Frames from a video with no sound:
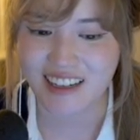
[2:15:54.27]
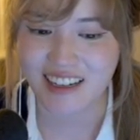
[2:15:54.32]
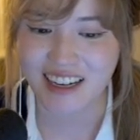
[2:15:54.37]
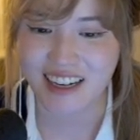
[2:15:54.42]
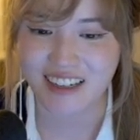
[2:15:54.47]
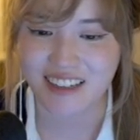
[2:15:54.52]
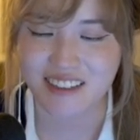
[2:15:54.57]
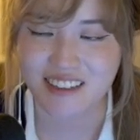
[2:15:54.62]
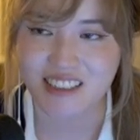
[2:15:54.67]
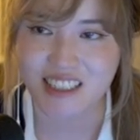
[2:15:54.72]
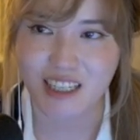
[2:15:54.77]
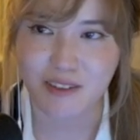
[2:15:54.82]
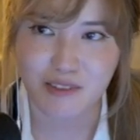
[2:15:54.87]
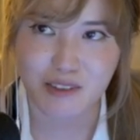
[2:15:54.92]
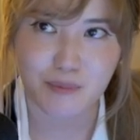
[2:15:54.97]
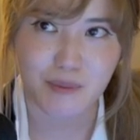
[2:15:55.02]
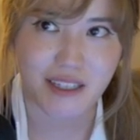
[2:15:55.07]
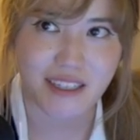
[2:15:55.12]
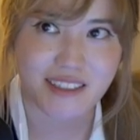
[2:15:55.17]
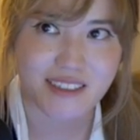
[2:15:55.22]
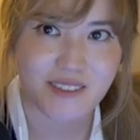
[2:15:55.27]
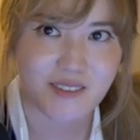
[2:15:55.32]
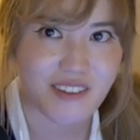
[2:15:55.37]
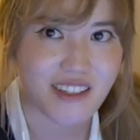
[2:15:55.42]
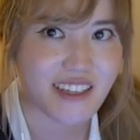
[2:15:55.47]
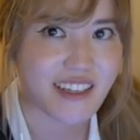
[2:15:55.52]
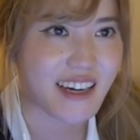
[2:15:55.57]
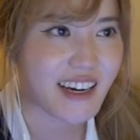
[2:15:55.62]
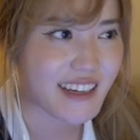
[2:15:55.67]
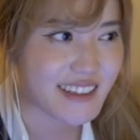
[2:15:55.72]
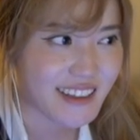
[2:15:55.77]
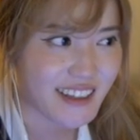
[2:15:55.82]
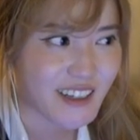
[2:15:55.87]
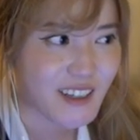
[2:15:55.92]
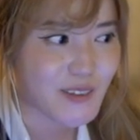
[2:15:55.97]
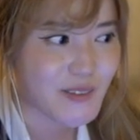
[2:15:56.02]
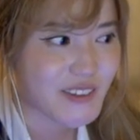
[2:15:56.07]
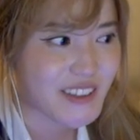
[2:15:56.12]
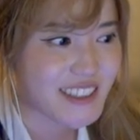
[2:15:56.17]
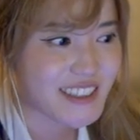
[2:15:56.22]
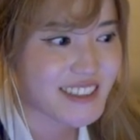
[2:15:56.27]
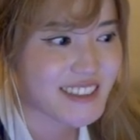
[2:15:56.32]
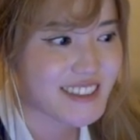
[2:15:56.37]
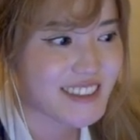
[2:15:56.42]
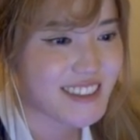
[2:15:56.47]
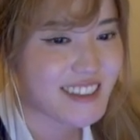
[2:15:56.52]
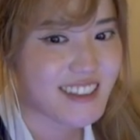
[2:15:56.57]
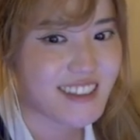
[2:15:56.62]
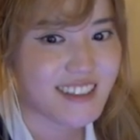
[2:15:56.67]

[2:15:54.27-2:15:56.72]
had a safe space with a guy therapist.